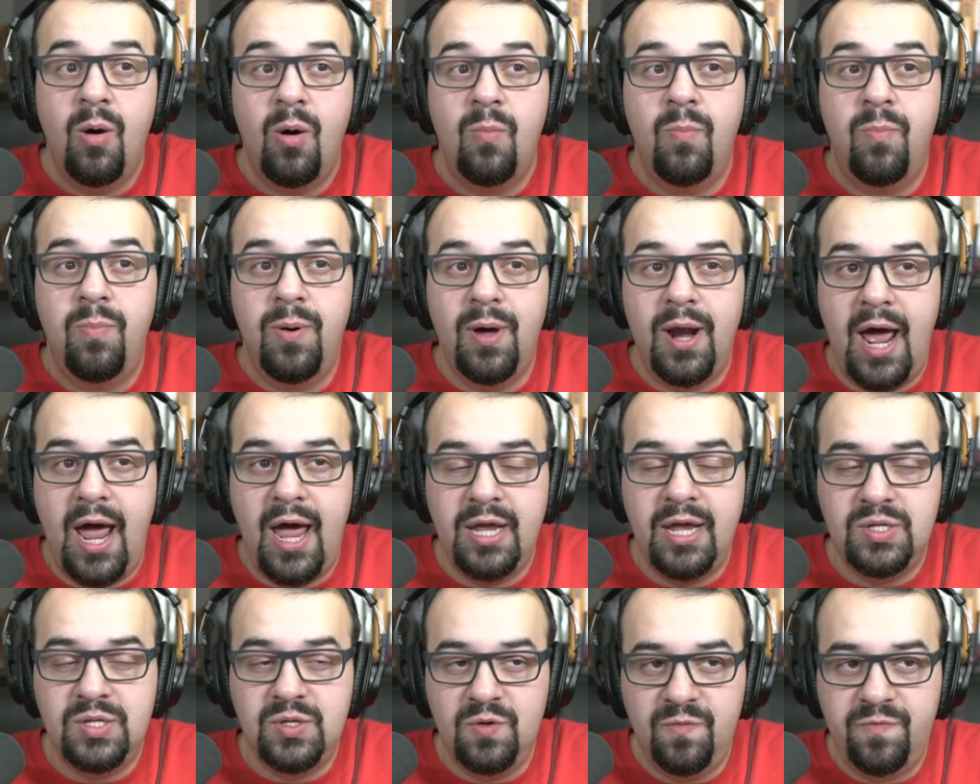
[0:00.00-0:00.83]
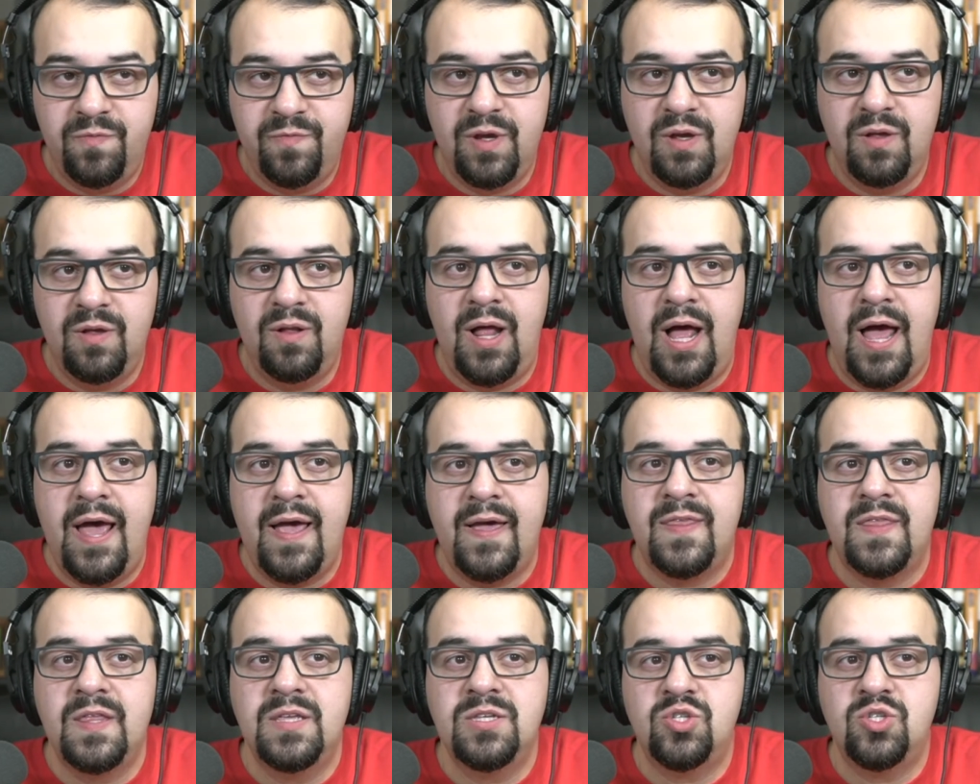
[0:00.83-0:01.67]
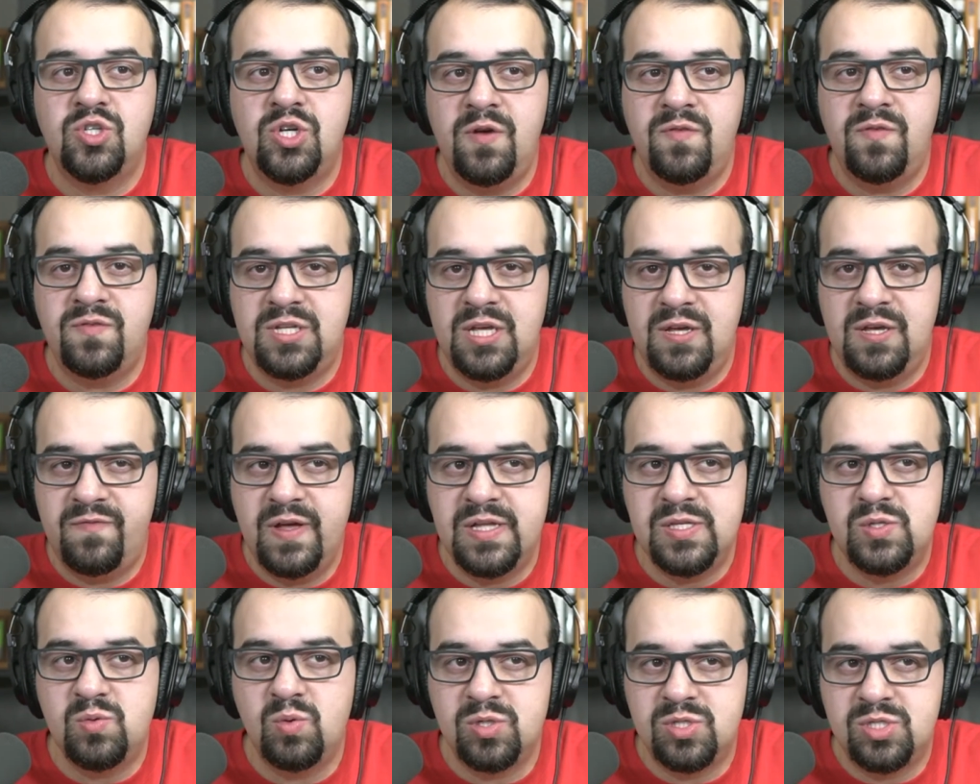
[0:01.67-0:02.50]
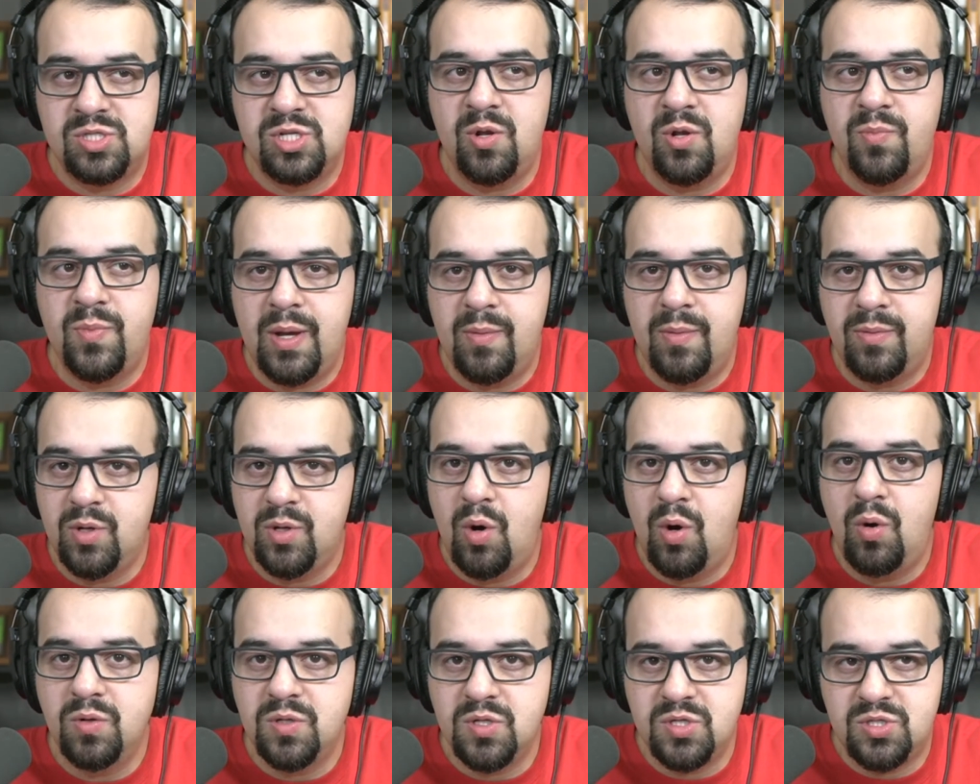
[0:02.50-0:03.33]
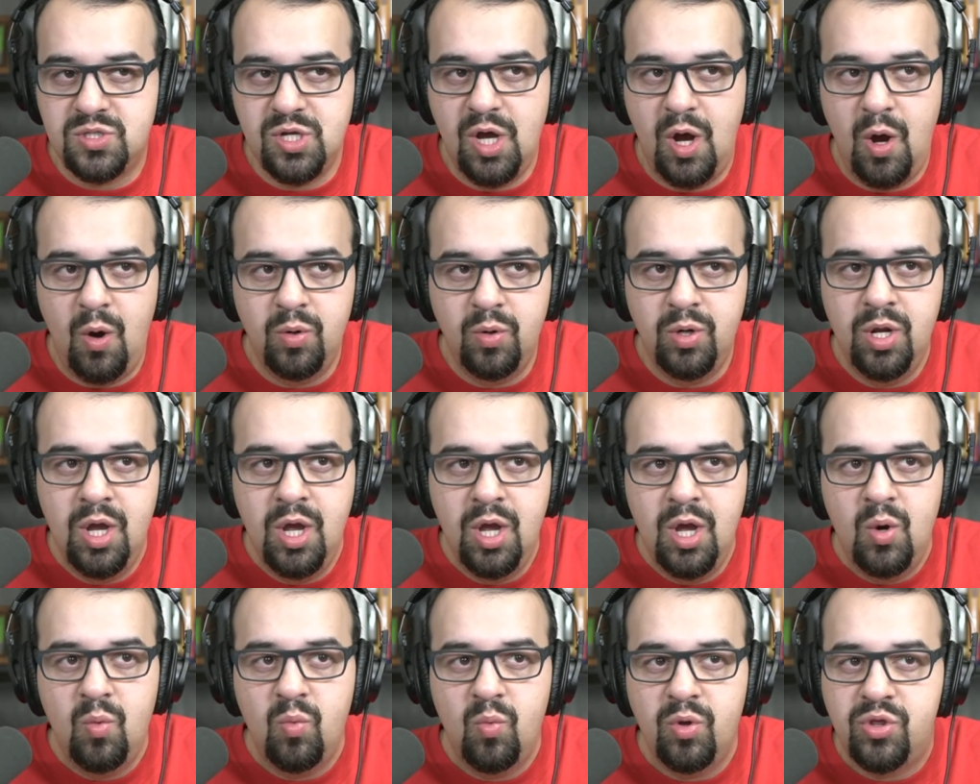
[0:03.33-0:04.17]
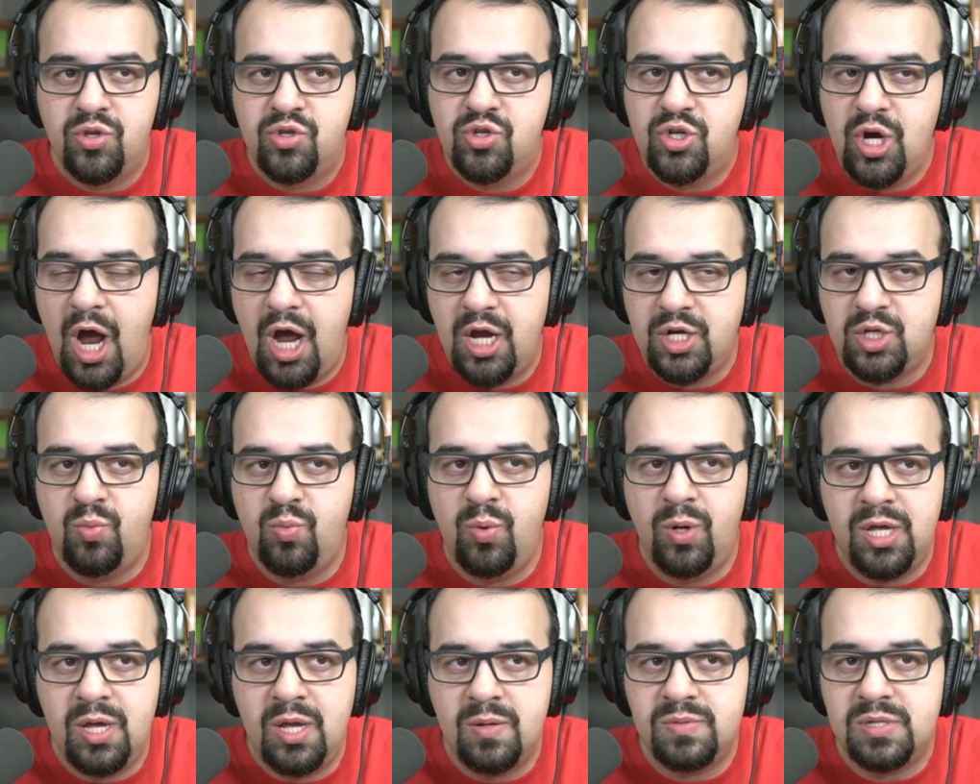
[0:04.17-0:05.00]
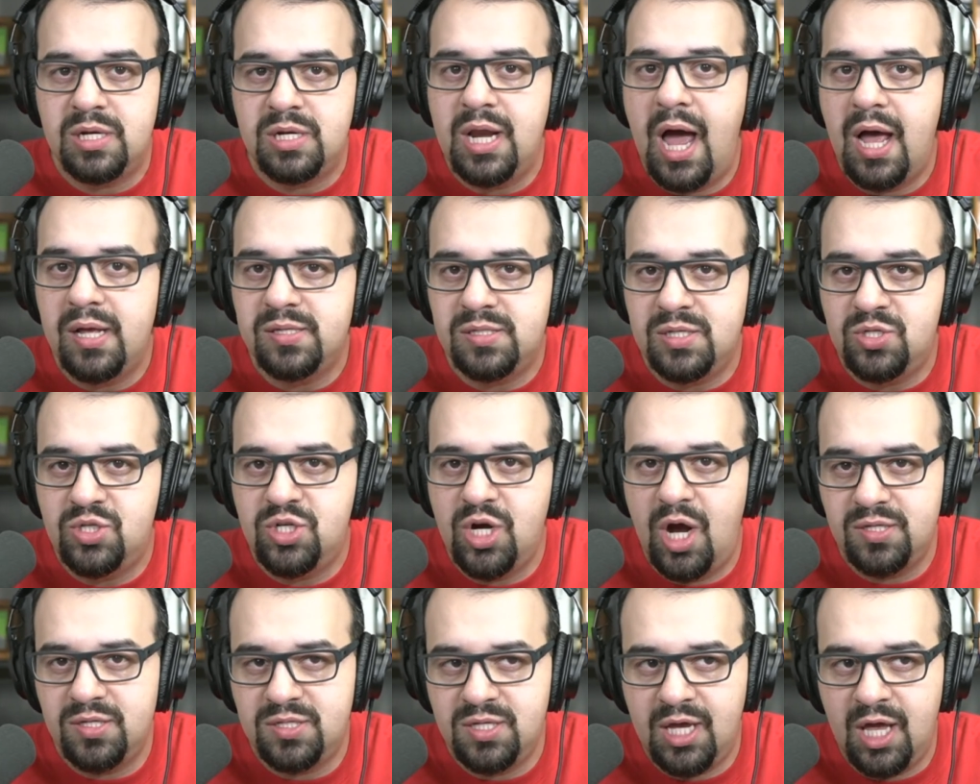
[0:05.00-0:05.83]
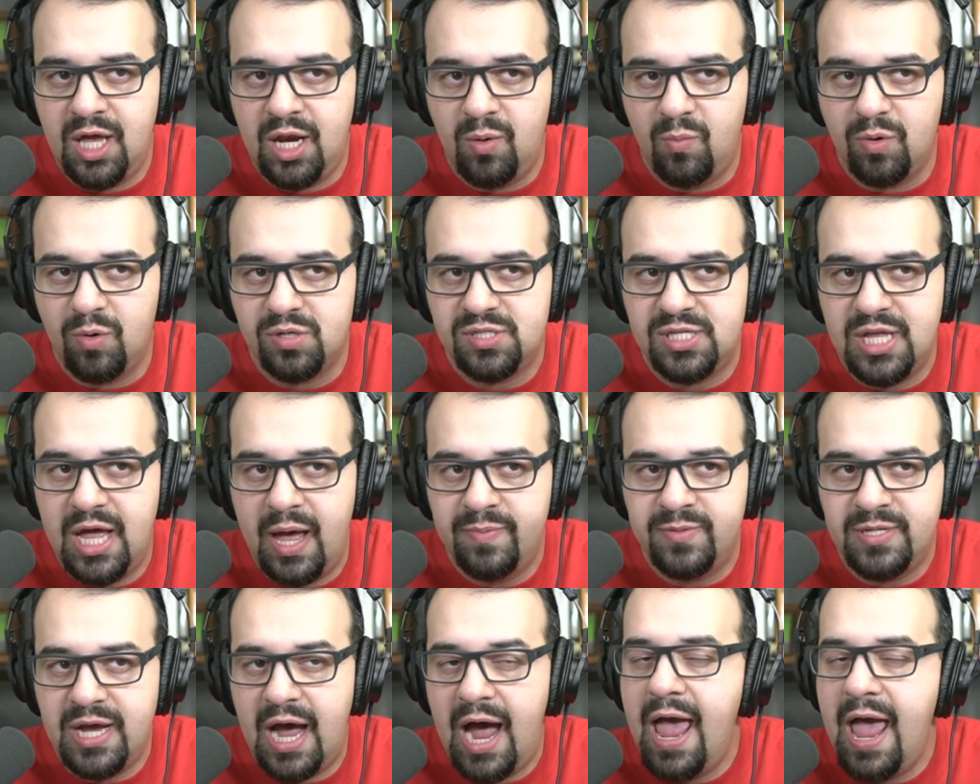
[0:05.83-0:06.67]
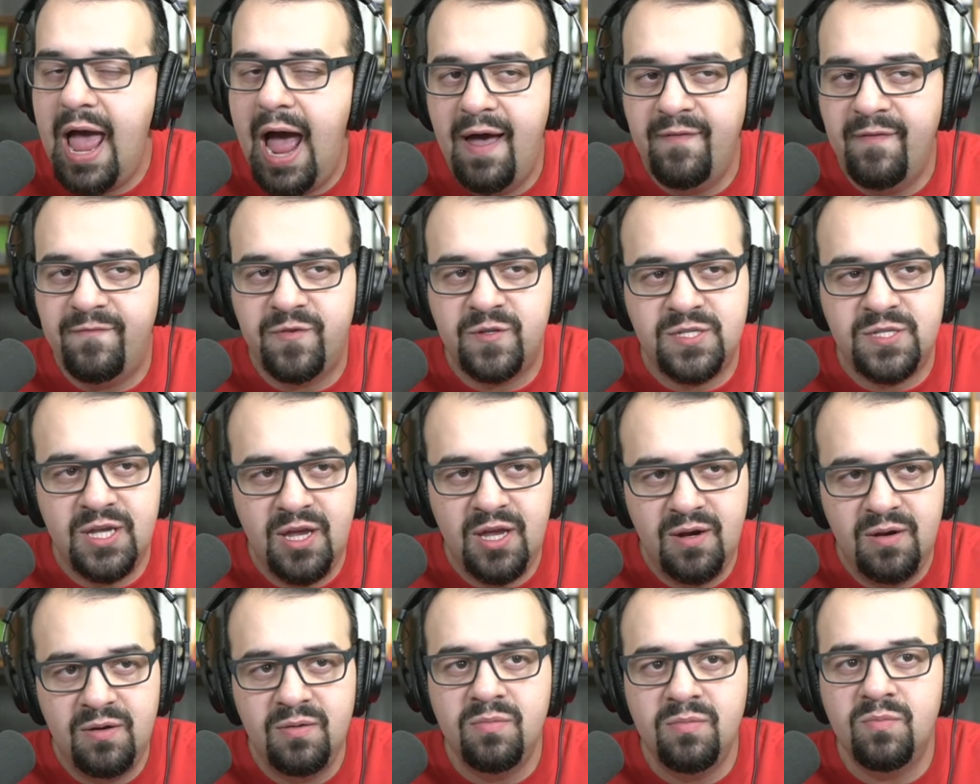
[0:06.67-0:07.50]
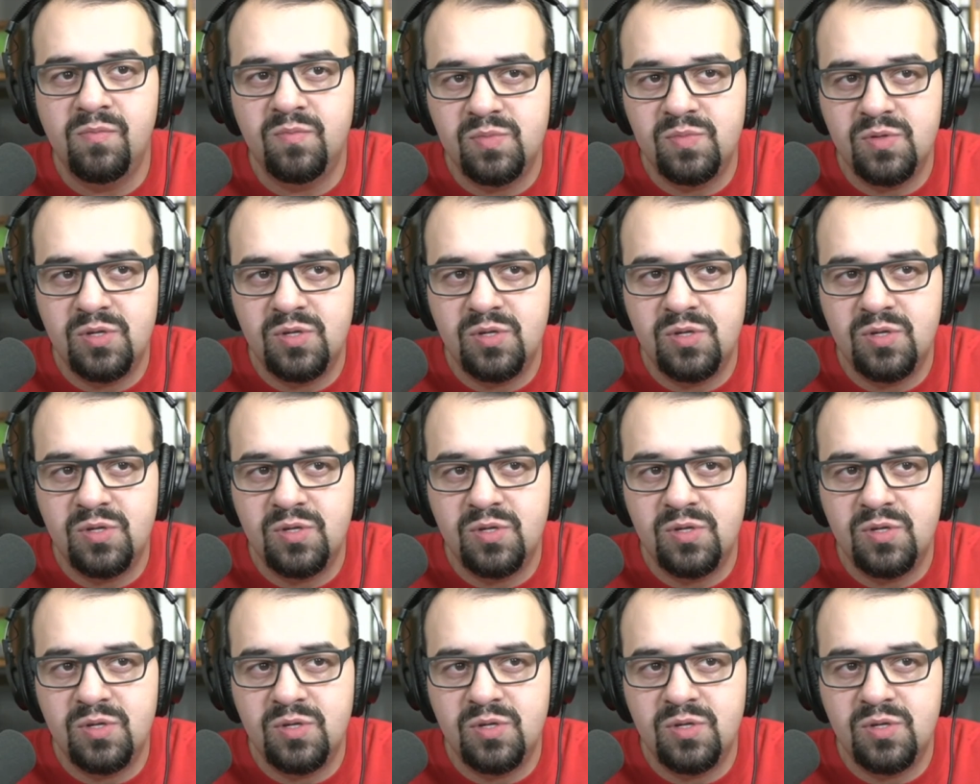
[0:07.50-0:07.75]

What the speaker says: But I do feel like this Chiefs defense will still be able to hold its own with Josh Williams and Najee Johnson getting more snaps. I've seen